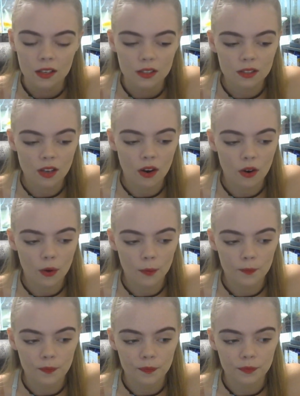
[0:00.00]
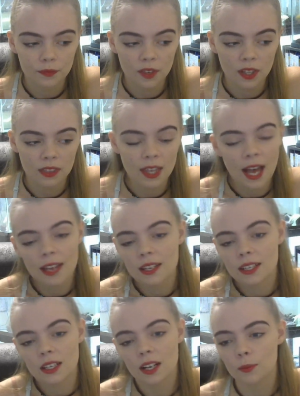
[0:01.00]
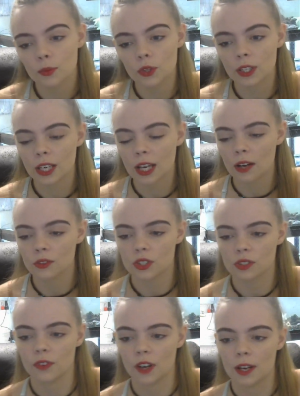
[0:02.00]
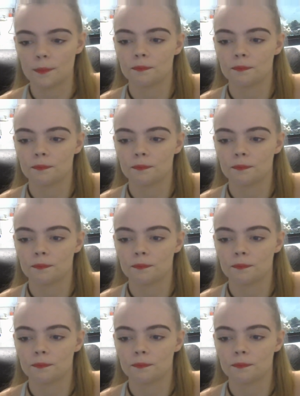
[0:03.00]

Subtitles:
So that ended up working out just fine.